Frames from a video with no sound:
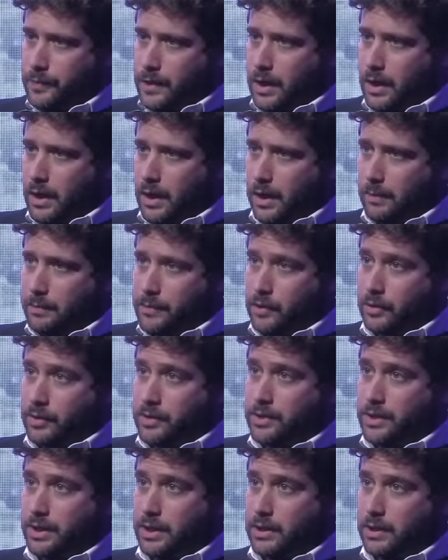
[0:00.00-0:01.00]
Um, you
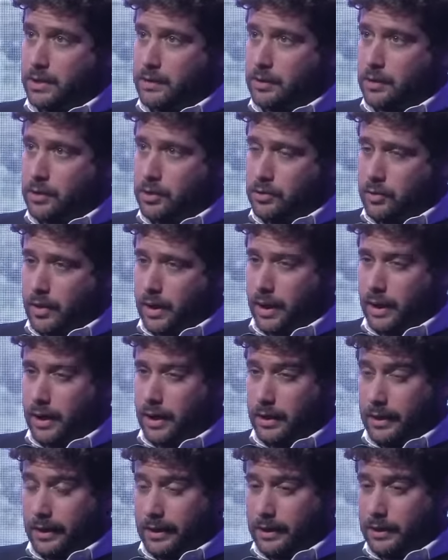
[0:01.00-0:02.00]
can see it in the U
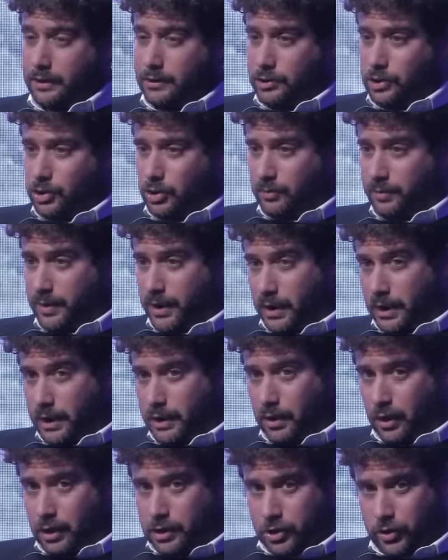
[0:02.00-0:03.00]
K and Germany
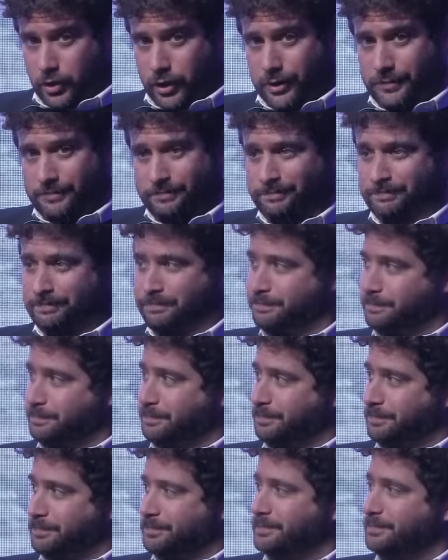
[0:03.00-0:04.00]
and Austria.
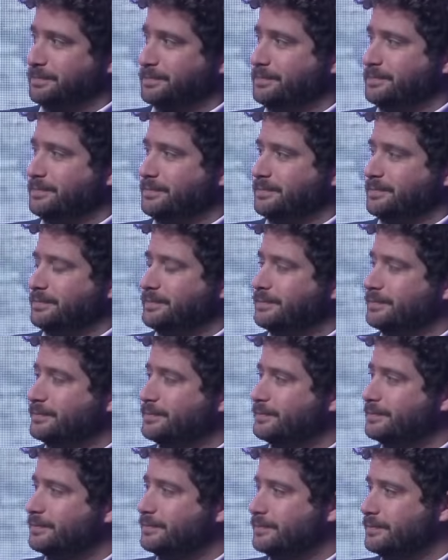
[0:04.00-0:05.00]
Okay, but you'll be
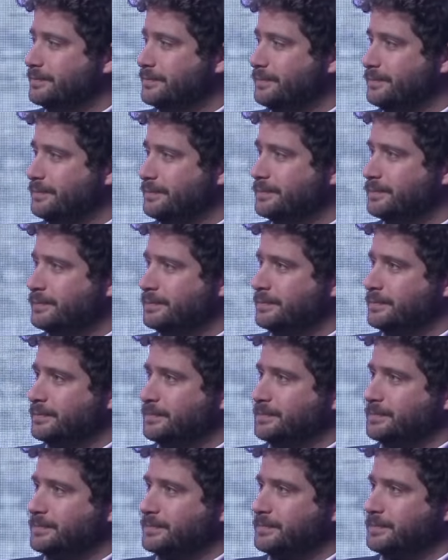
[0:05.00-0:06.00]
expanding that in
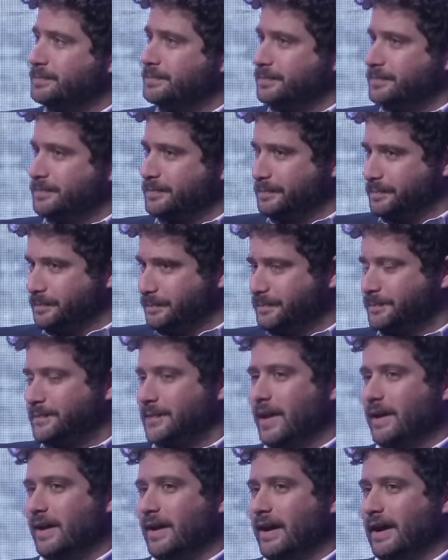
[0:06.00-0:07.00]
other countries in Europe?
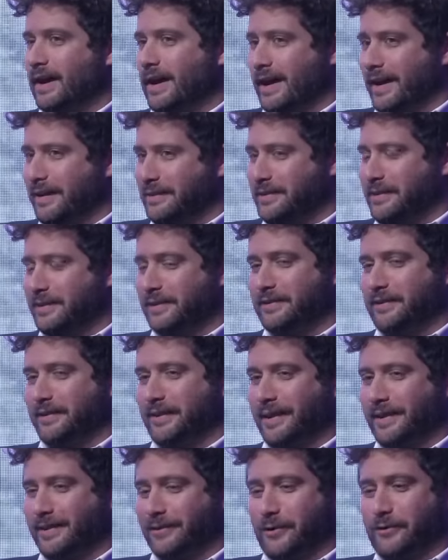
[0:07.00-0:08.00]
I think
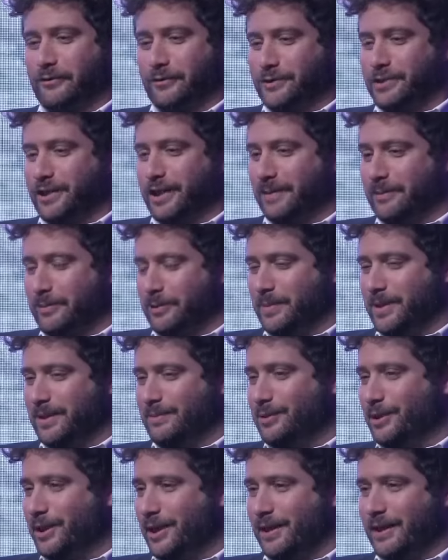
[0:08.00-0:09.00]
that over time you'll be
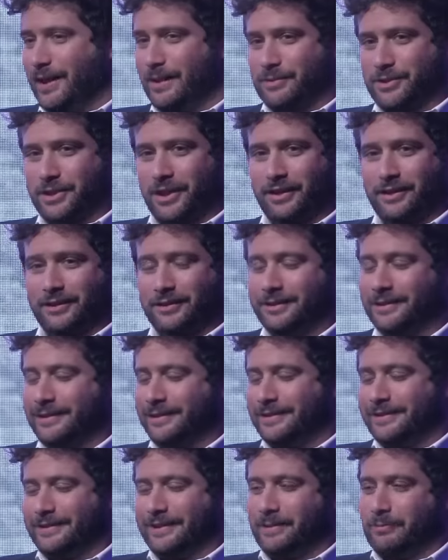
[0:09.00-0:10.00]
able to get Amazon
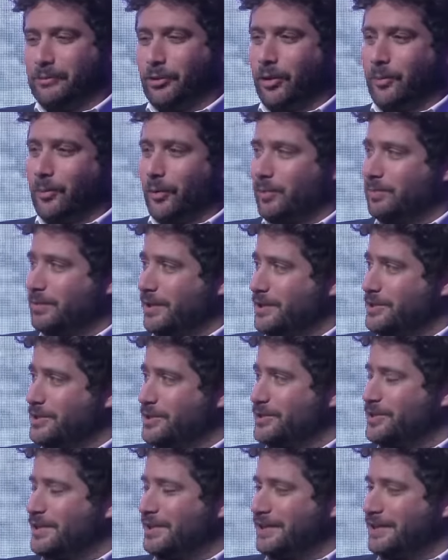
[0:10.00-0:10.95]
in more and more places,